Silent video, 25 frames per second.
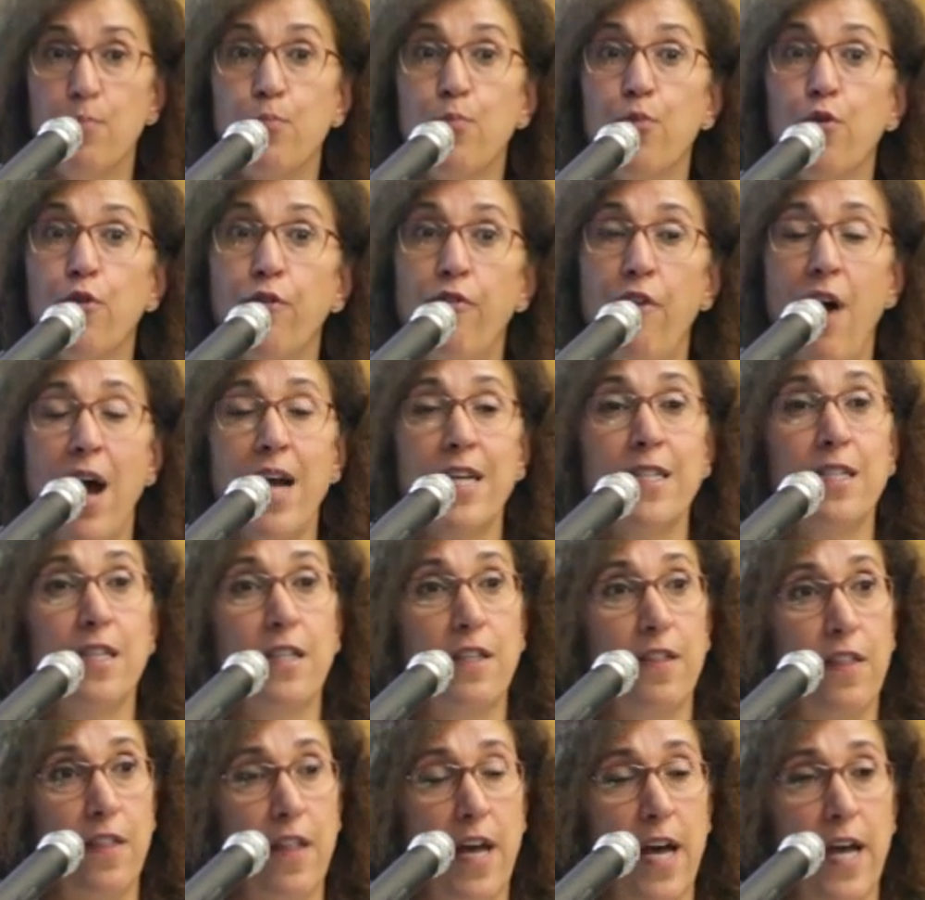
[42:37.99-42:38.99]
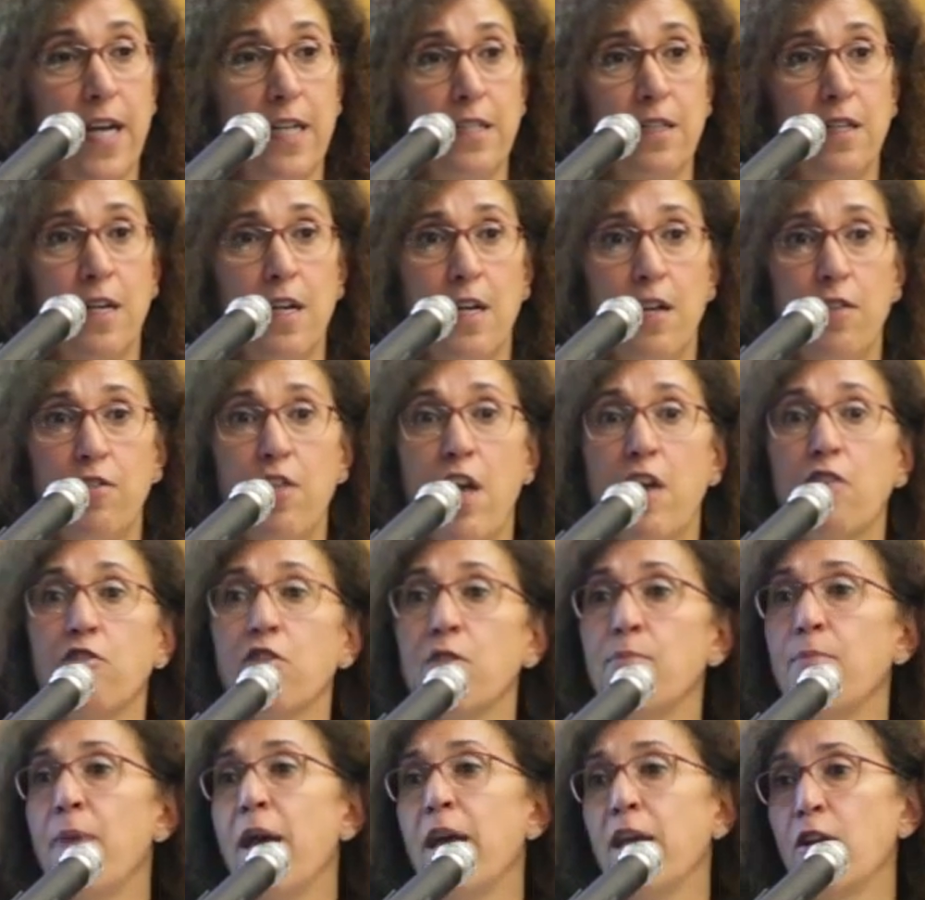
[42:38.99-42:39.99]
provided that they
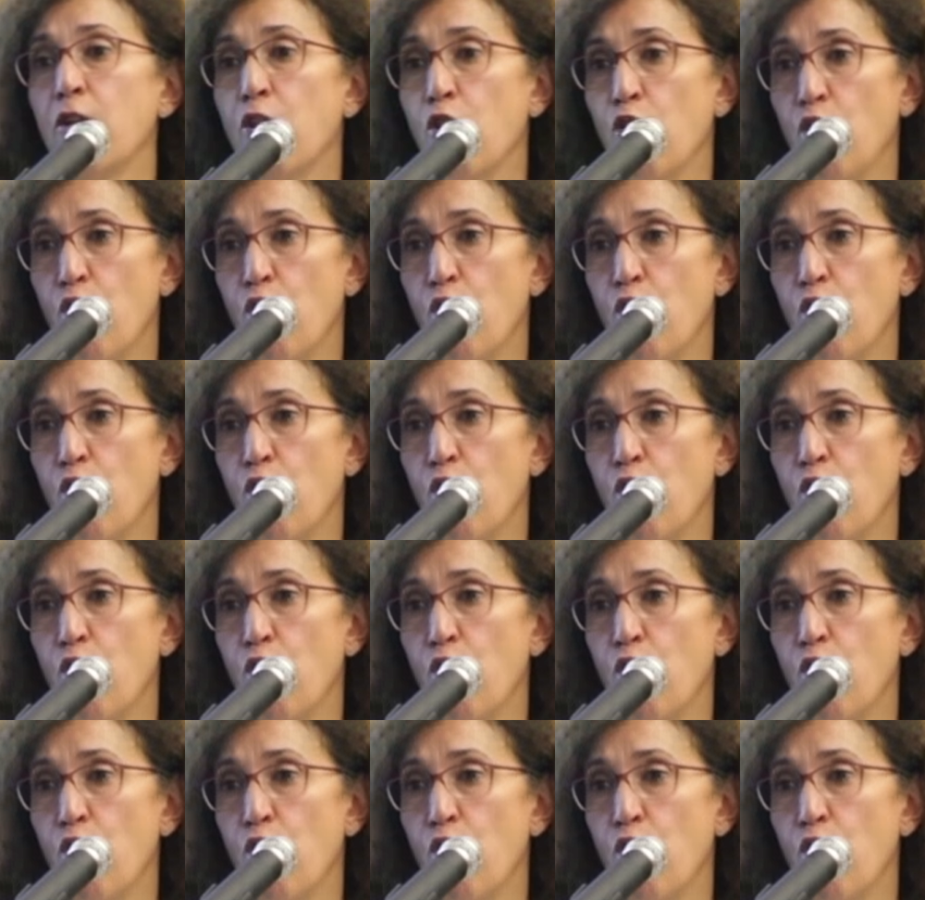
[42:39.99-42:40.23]
remain